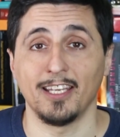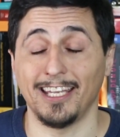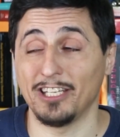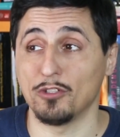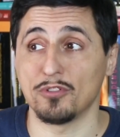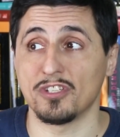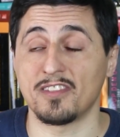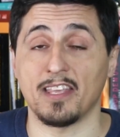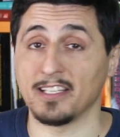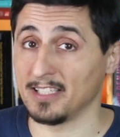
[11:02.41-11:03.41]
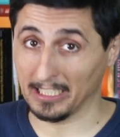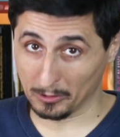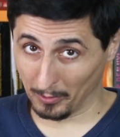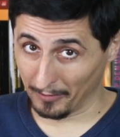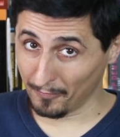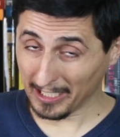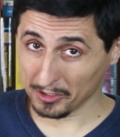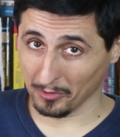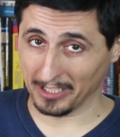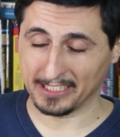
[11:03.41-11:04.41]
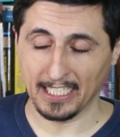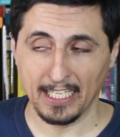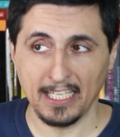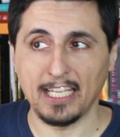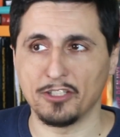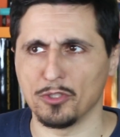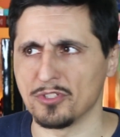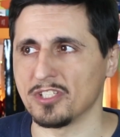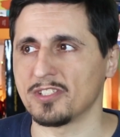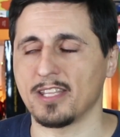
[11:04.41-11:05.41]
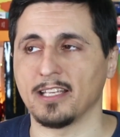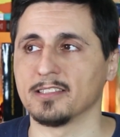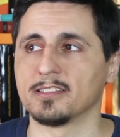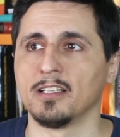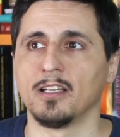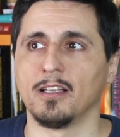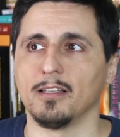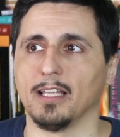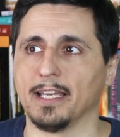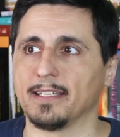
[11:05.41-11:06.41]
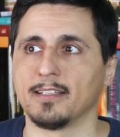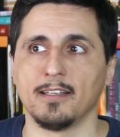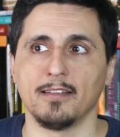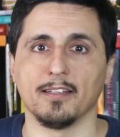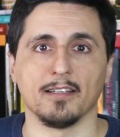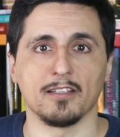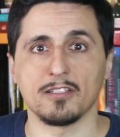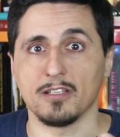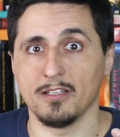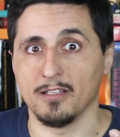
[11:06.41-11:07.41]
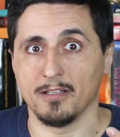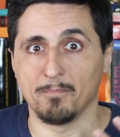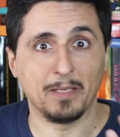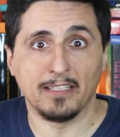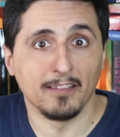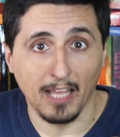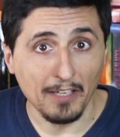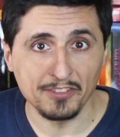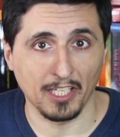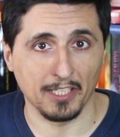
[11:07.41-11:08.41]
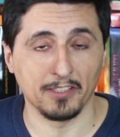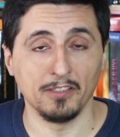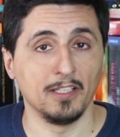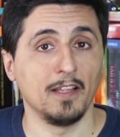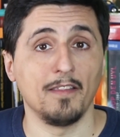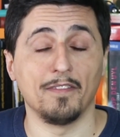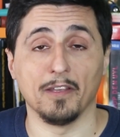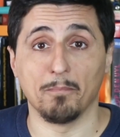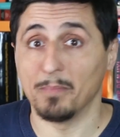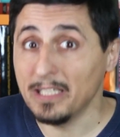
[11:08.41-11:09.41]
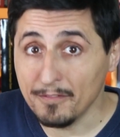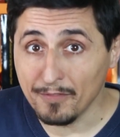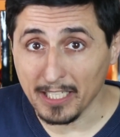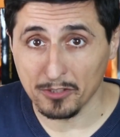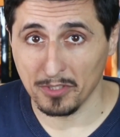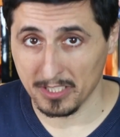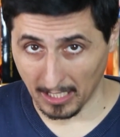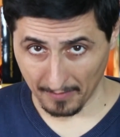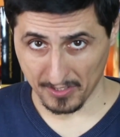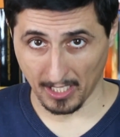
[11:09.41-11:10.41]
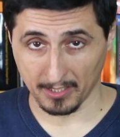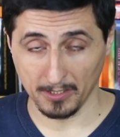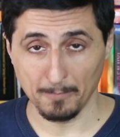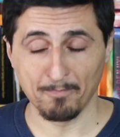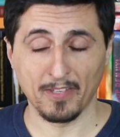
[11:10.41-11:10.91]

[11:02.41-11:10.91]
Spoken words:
It uses things like Spring factories. It uses things like the bean lifecycle, the bean factories lifecycle.